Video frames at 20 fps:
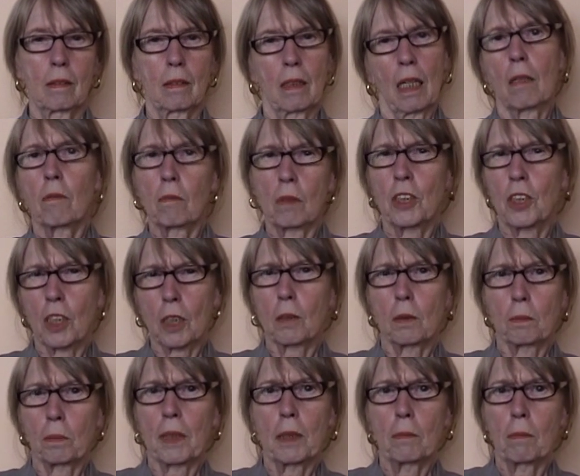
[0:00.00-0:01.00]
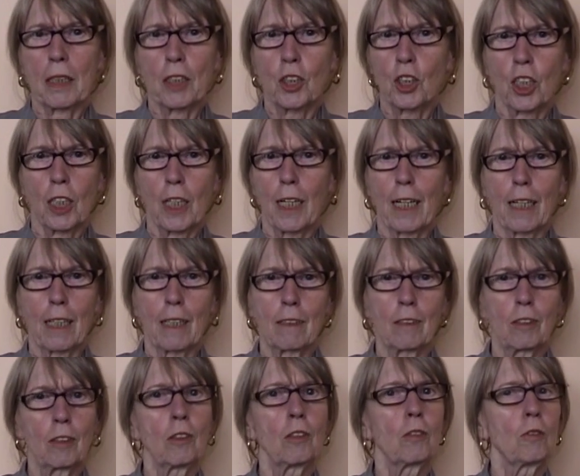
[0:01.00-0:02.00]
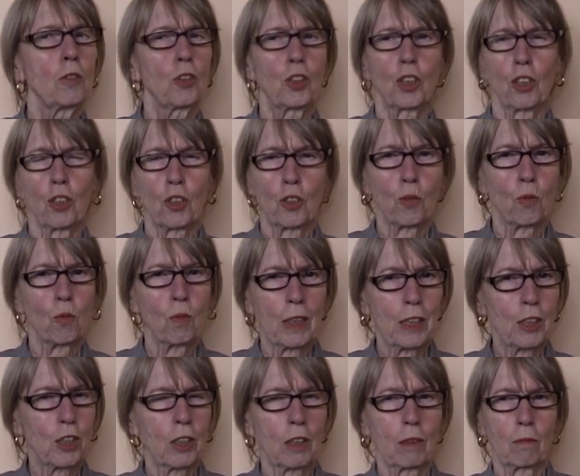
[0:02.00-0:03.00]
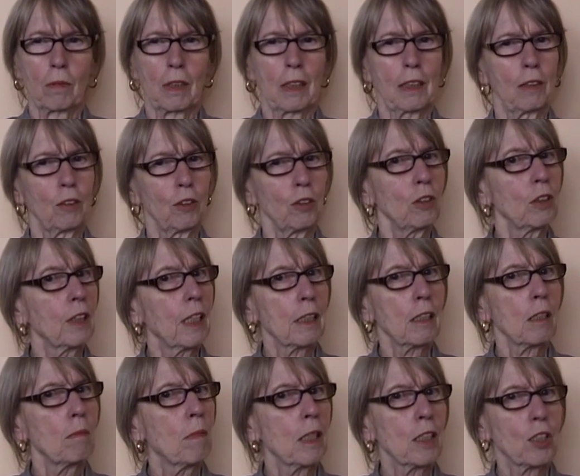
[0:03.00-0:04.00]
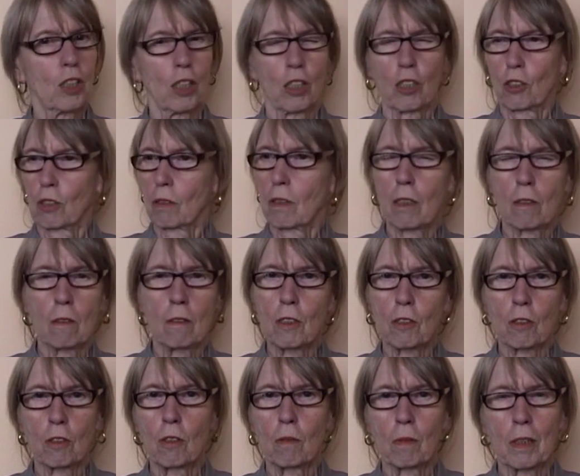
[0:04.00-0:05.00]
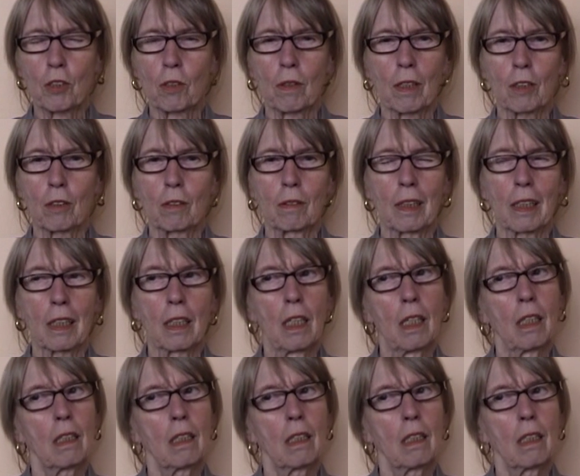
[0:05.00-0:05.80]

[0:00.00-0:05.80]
I wish I could be in my chair. You just wait. When you get in my chair, you're going to know what you are doing.